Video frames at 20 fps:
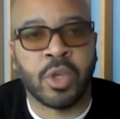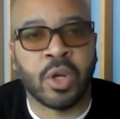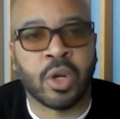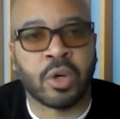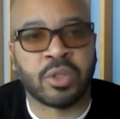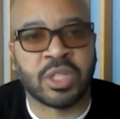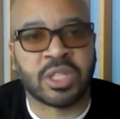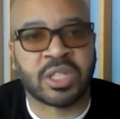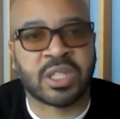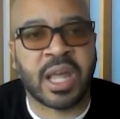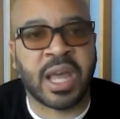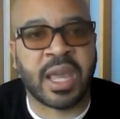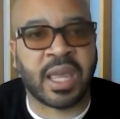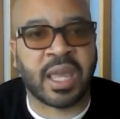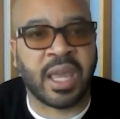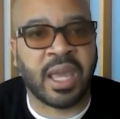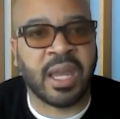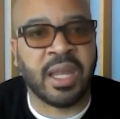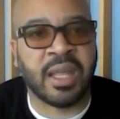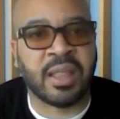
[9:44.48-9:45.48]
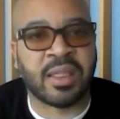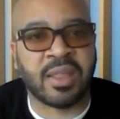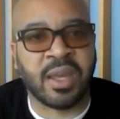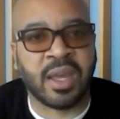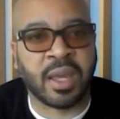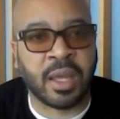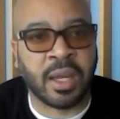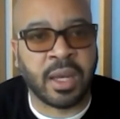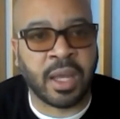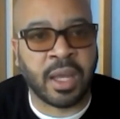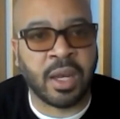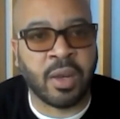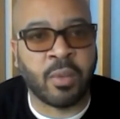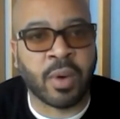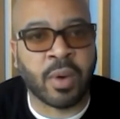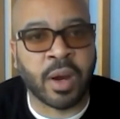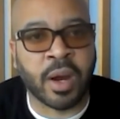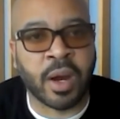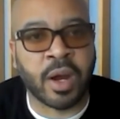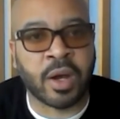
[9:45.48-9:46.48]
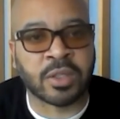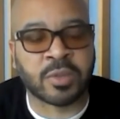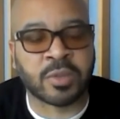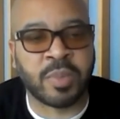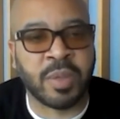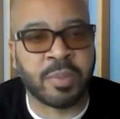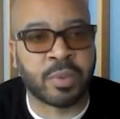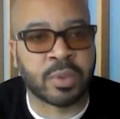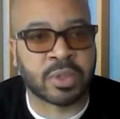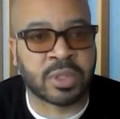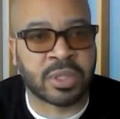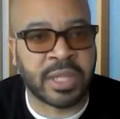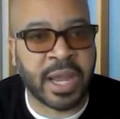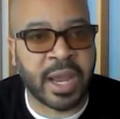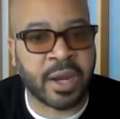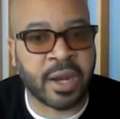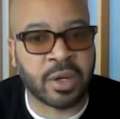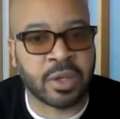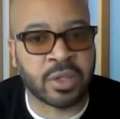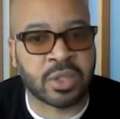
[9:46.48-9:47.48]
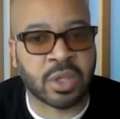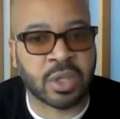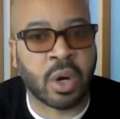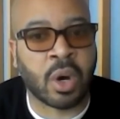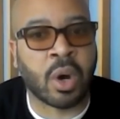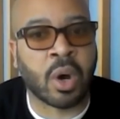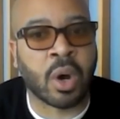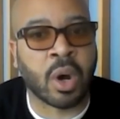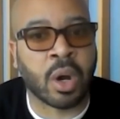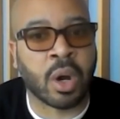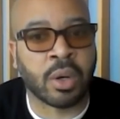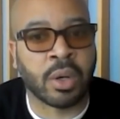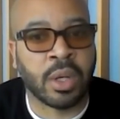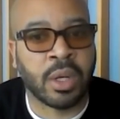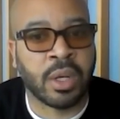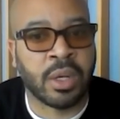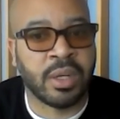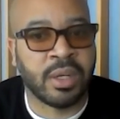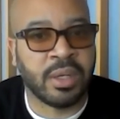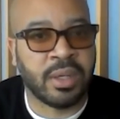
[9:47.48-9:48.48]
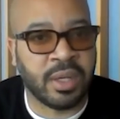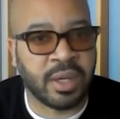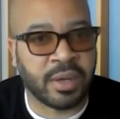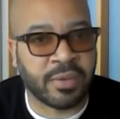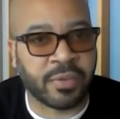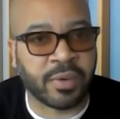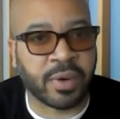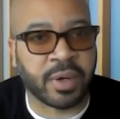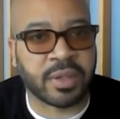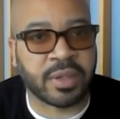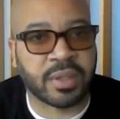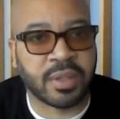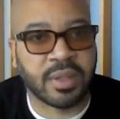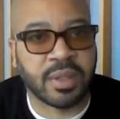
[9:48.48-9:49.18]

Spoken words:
just like anything and anywhere else, people's standards are different.